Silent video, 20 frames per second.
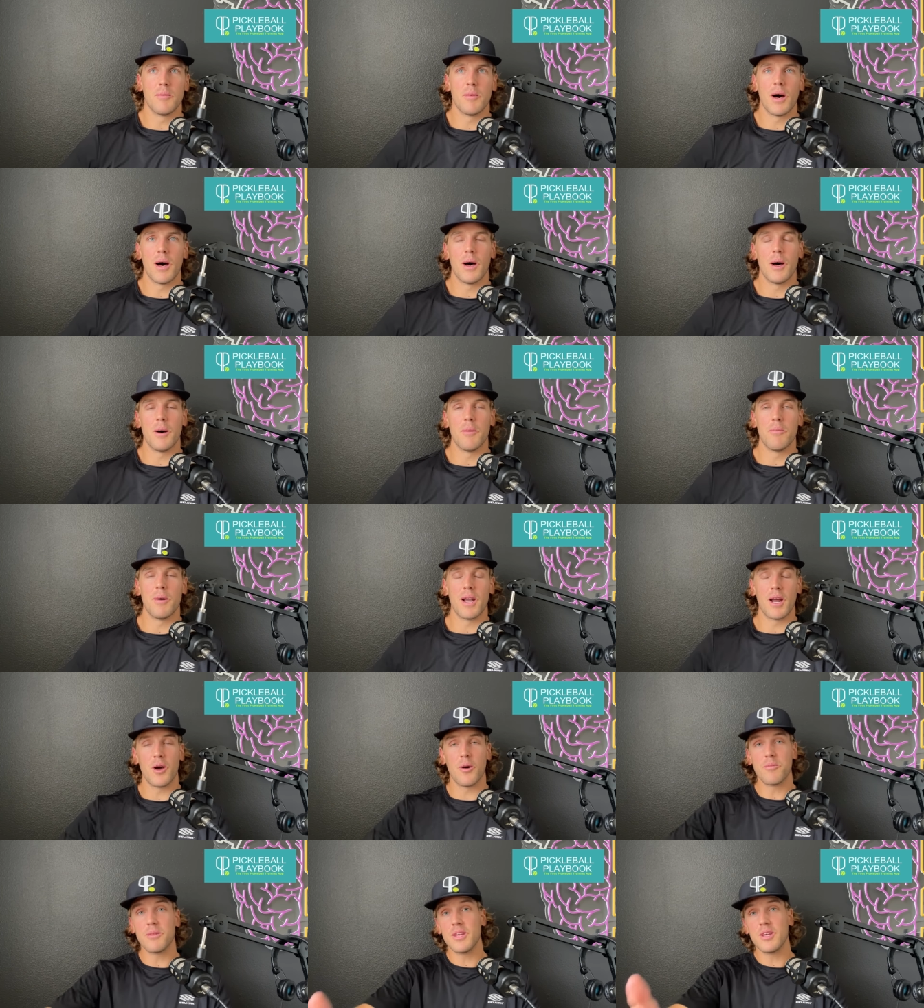Um, but
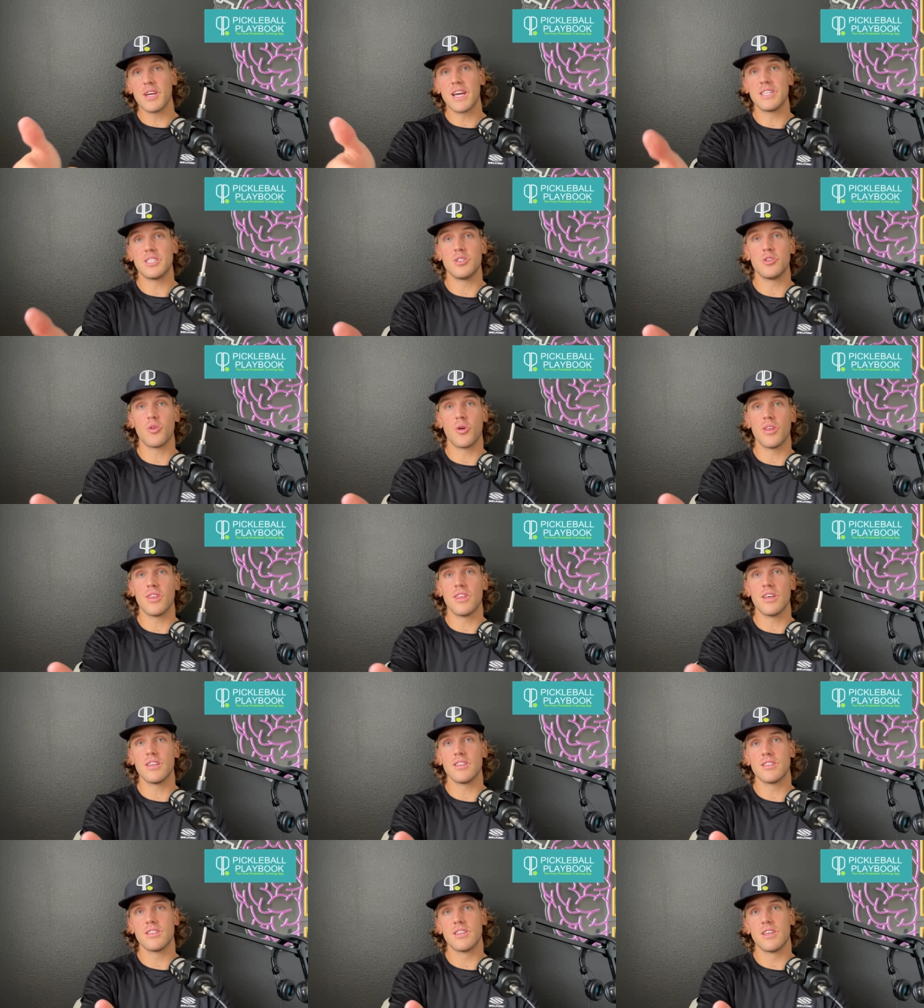I hope that you guys enjoyed
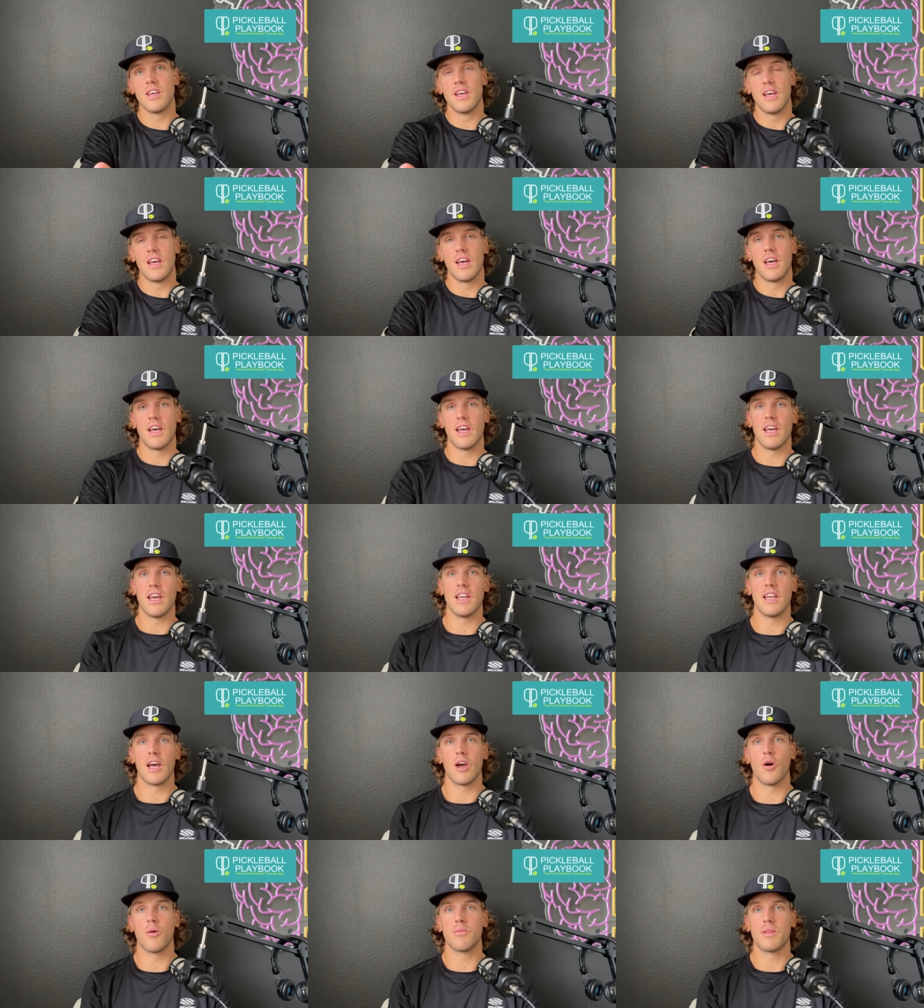this
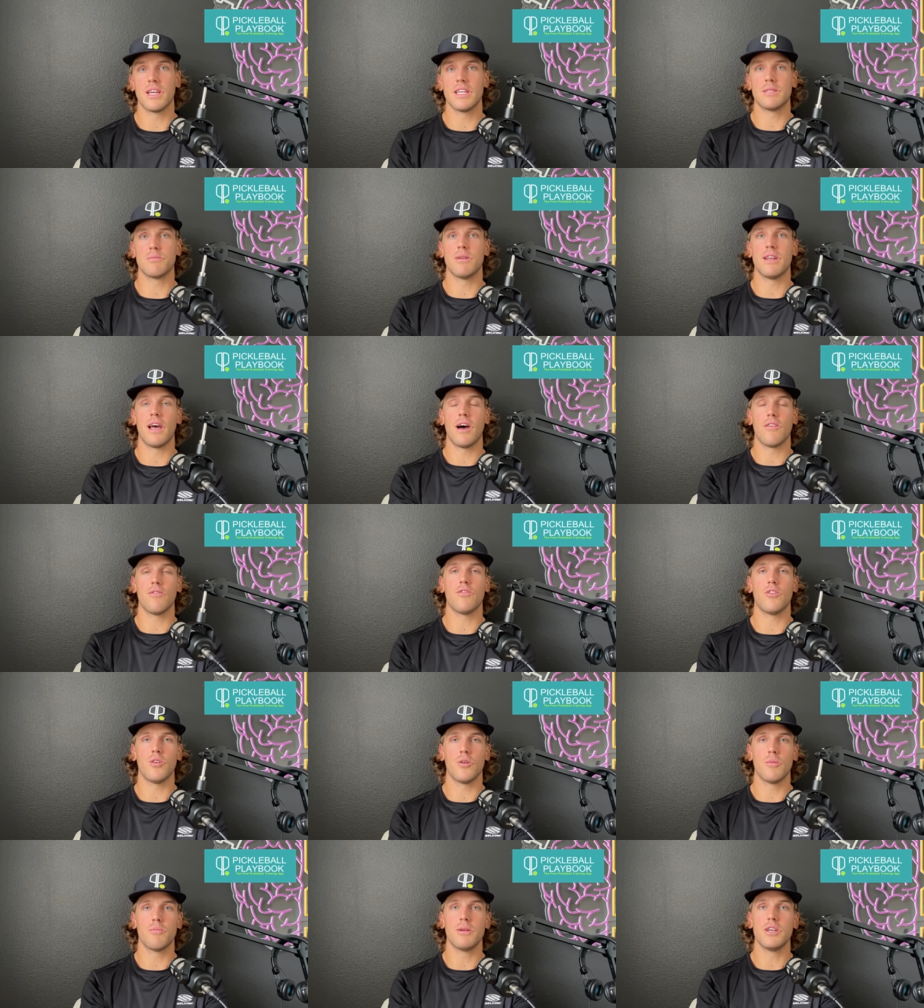and I hope that it's been
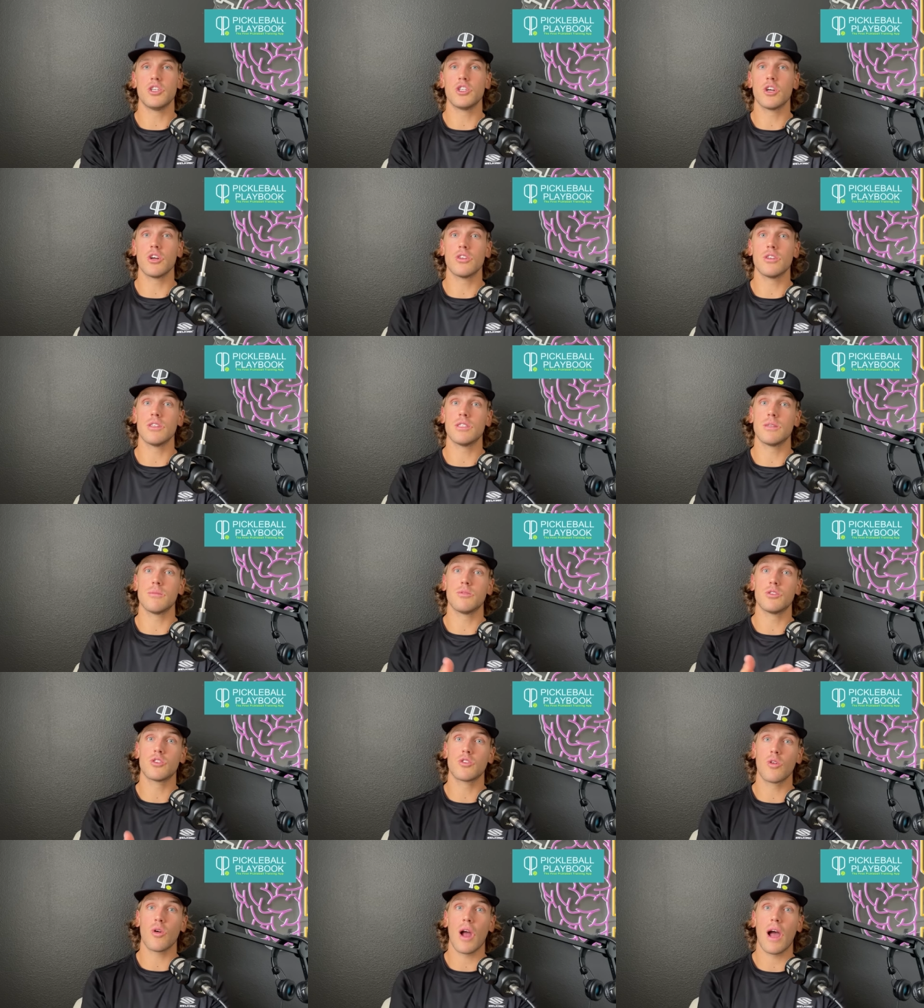helpful. Be sure to
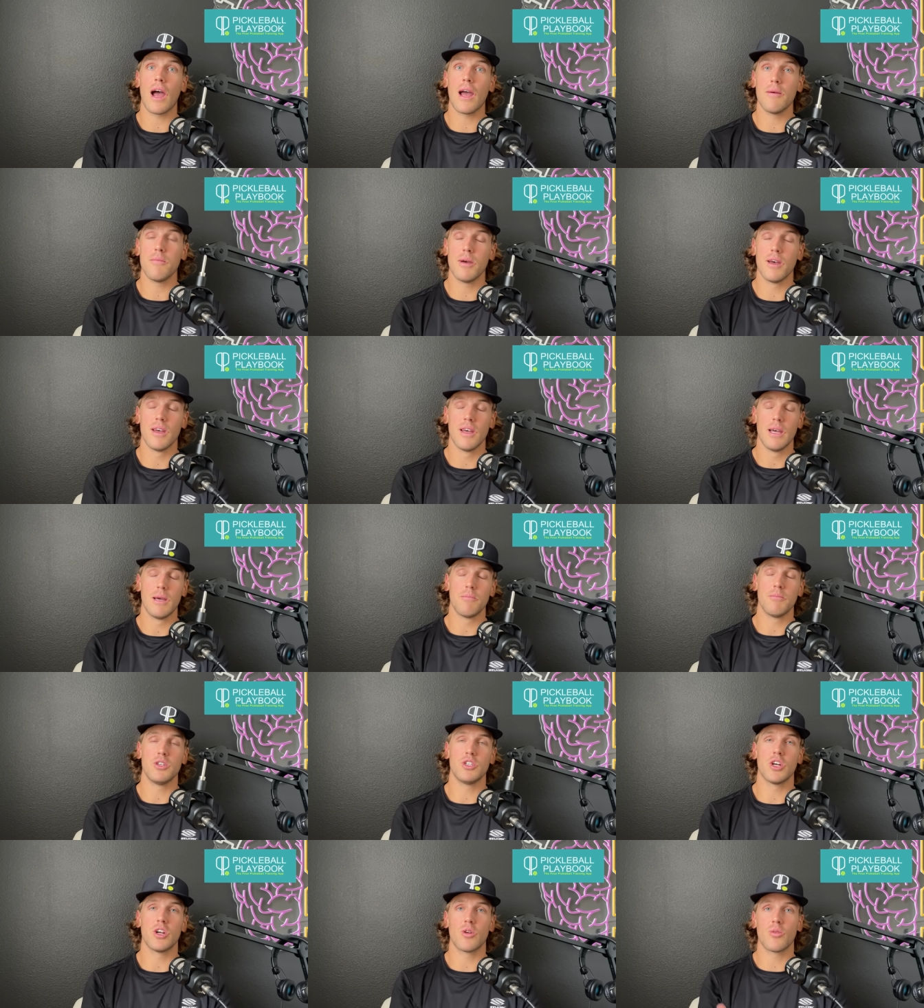subscribe
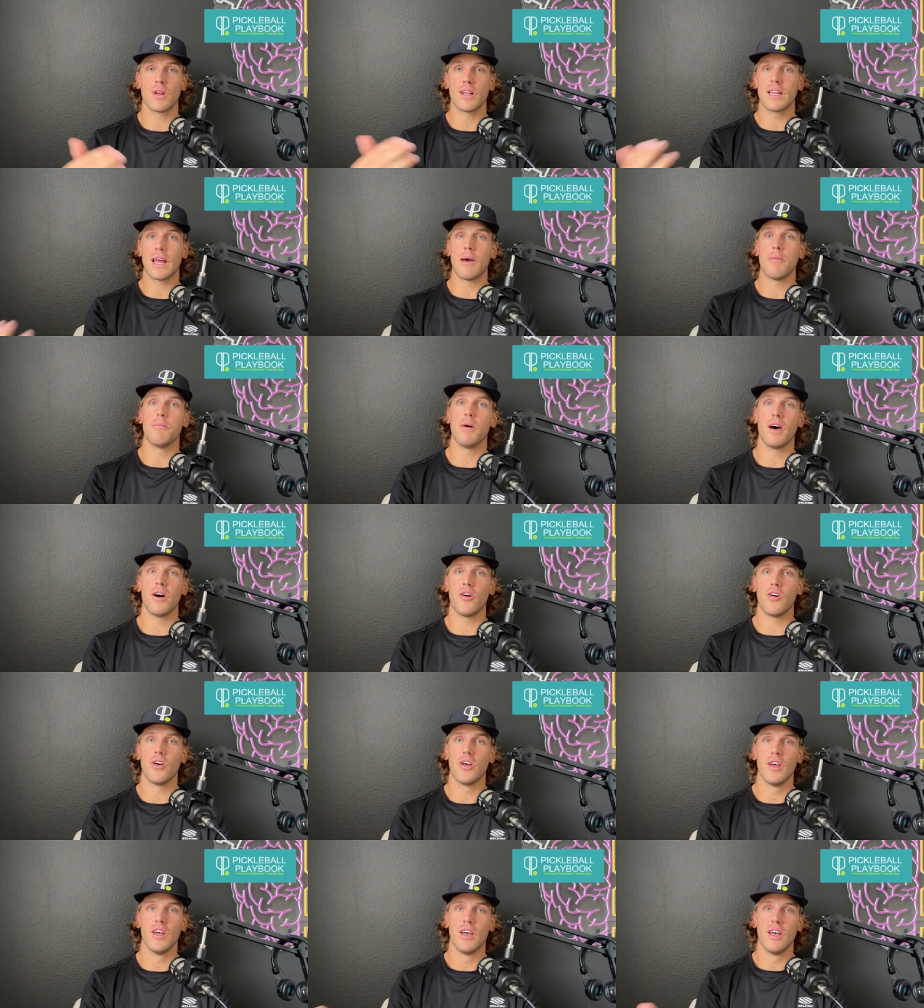be sure to ring that
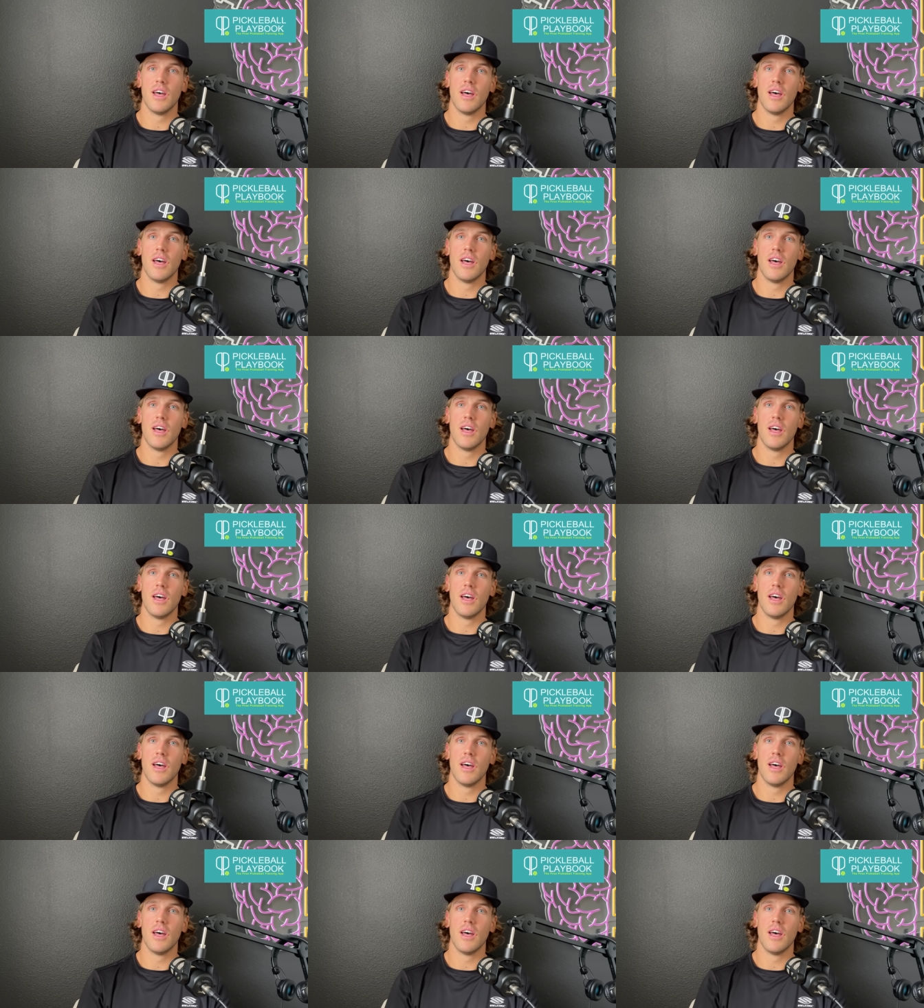bell.